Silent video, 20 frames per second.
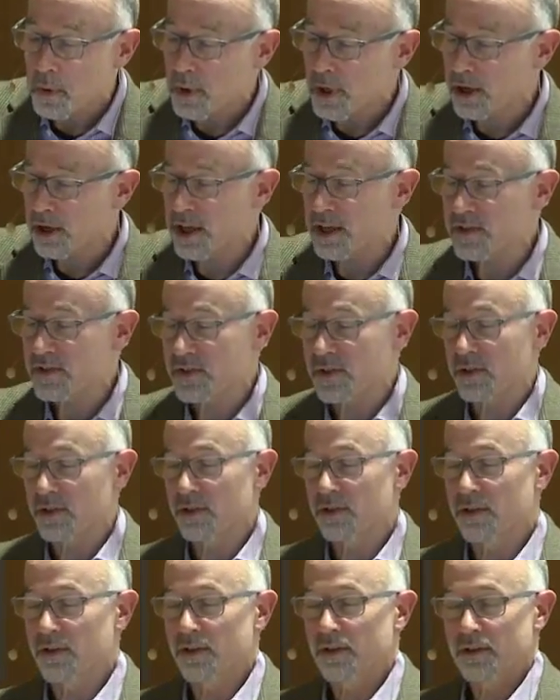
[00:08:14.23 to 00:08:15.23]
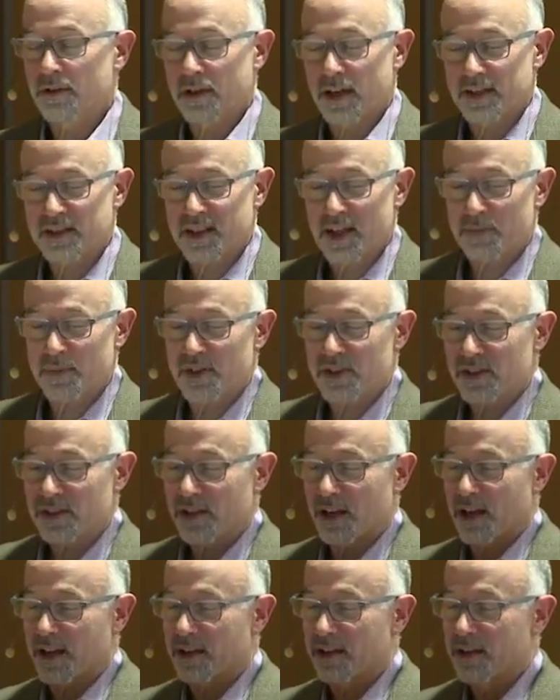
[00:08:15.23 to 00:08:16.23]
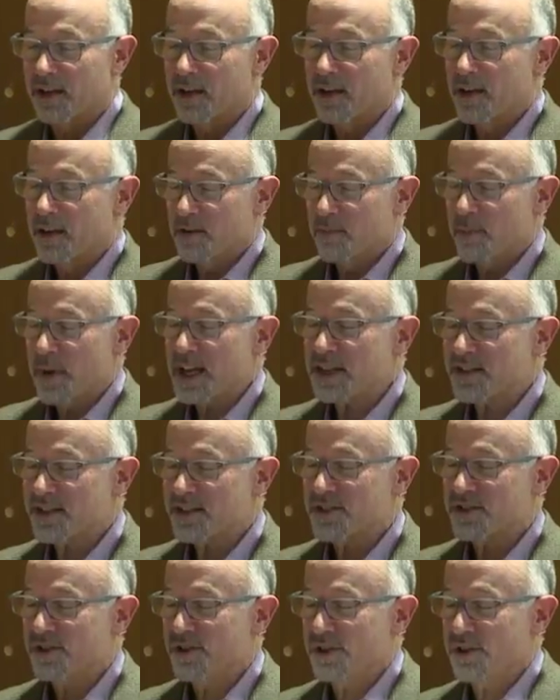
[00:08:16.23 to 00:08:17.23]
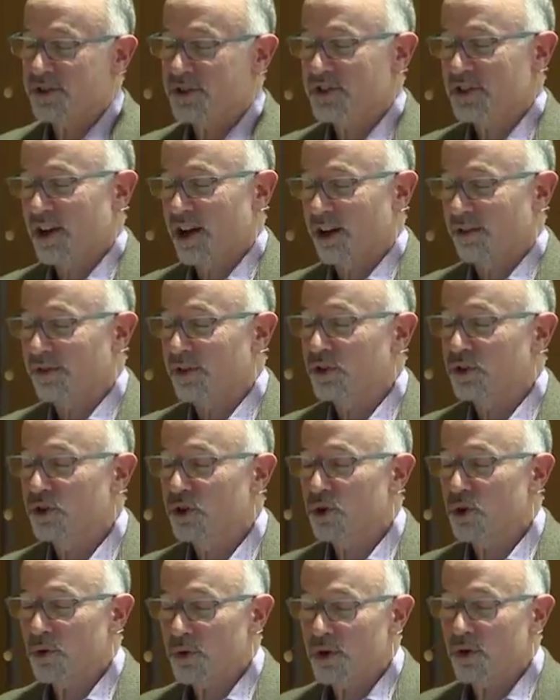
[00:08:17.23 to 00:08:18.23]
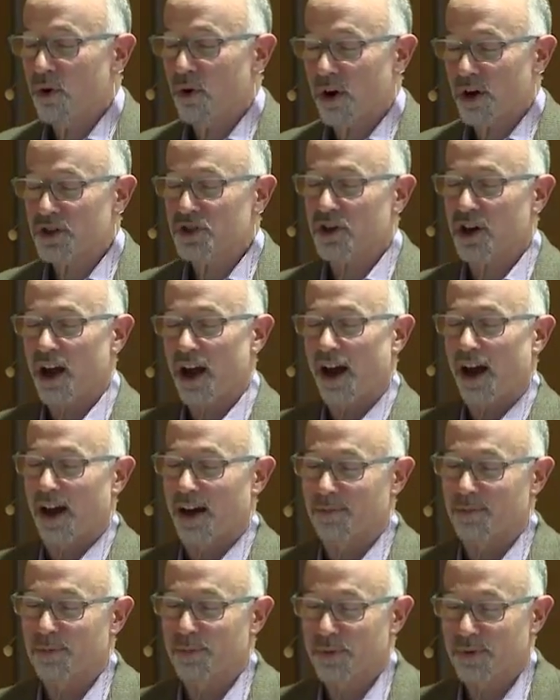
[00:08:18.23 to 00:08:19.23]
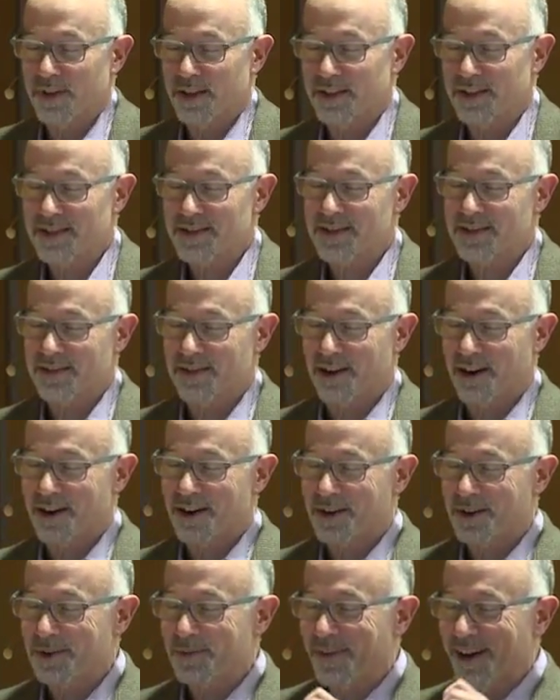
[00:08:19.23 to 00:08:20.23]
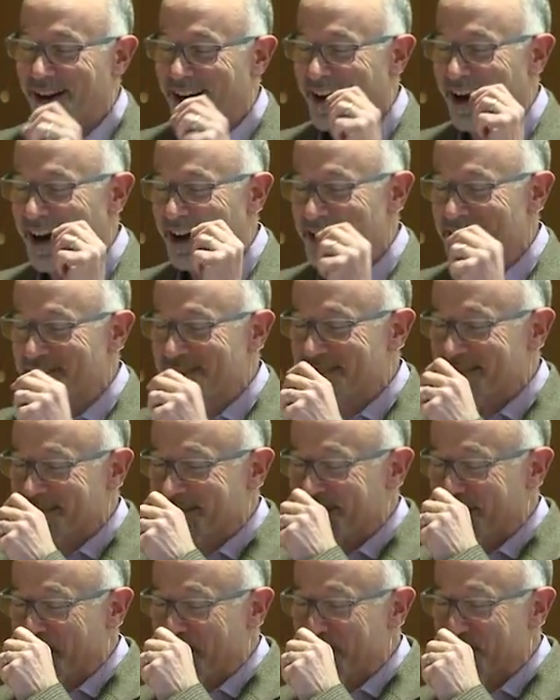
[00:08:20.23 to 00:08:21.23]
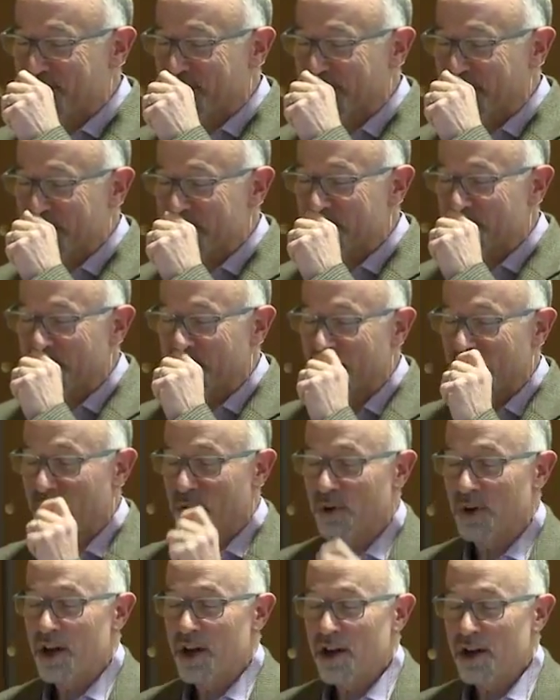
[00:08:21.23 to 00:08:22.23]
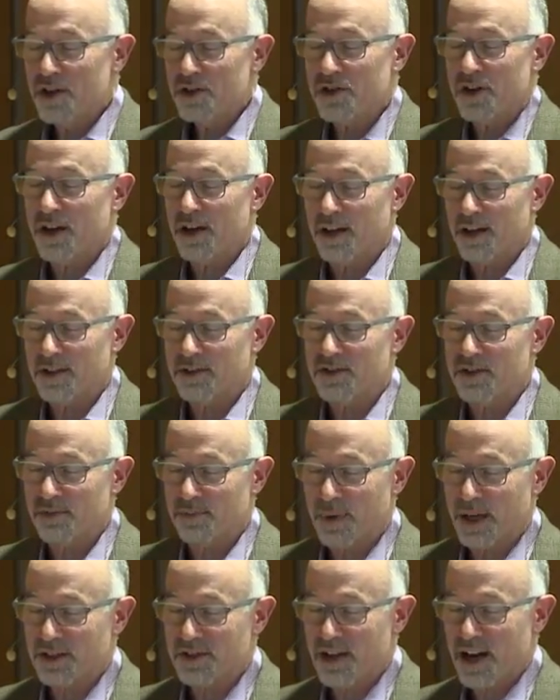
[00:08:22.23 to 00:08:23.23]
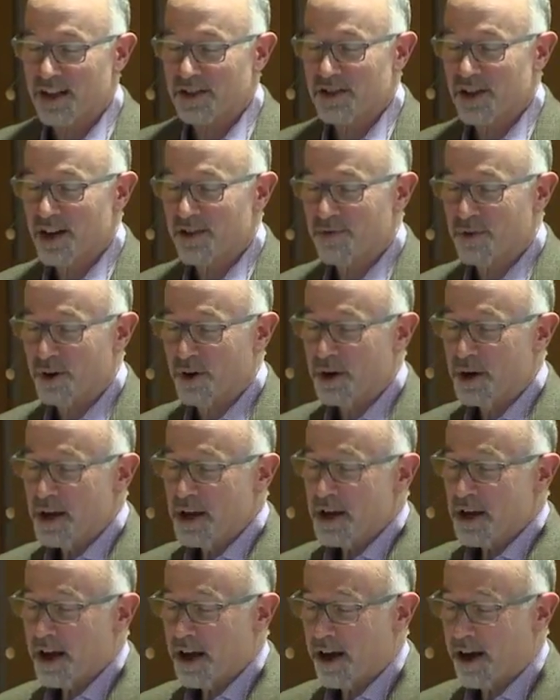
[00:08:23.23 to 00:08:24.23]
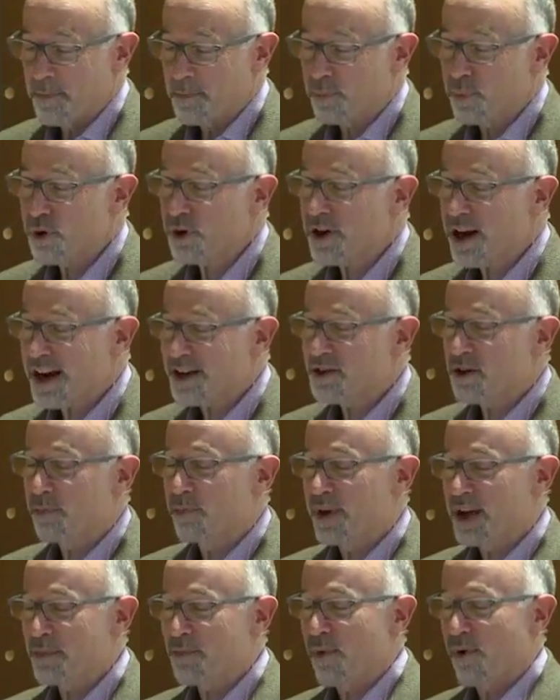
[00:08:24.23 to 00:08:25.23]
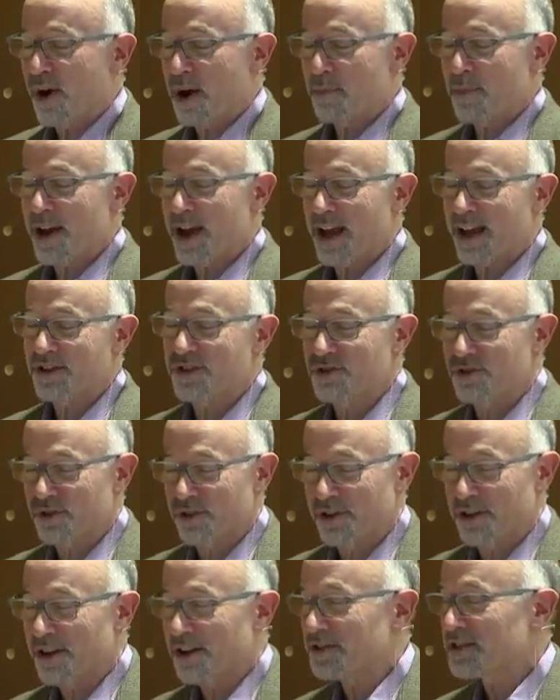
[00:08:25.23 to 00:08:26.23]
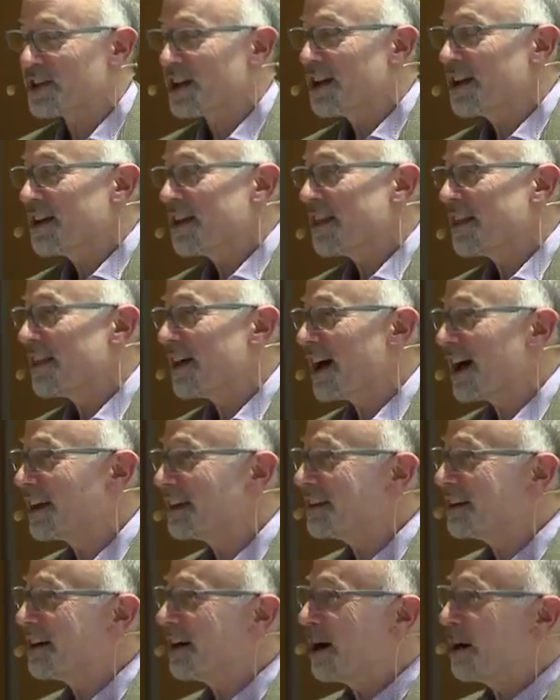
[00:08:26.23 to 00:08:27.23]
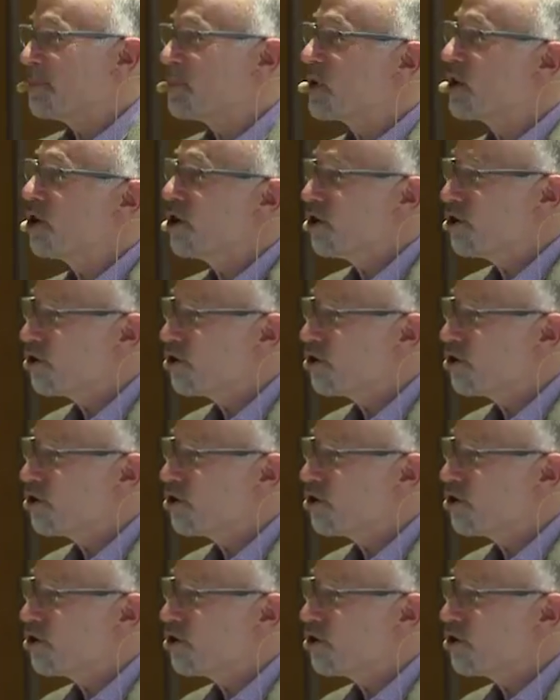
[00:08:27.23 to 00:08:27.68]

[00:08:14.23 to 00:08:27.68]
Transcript: here it is. I skipped the slide. Message to yourself, do your job. And this is an article by a guy in this Columbia Journalism Review uh, by Jack Shafer. Um, put on your big boy pants, journos. That um,